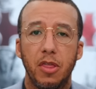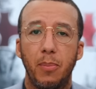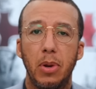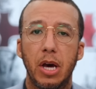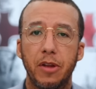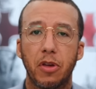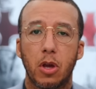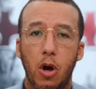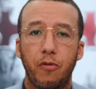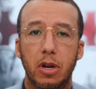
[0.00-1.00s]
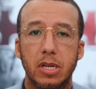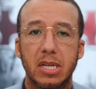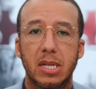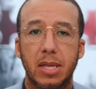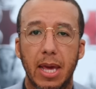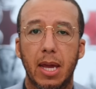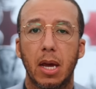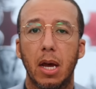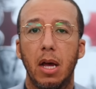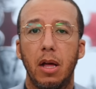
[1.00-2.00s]
the blood of the covenant is
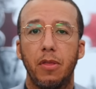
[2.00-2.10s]
thicker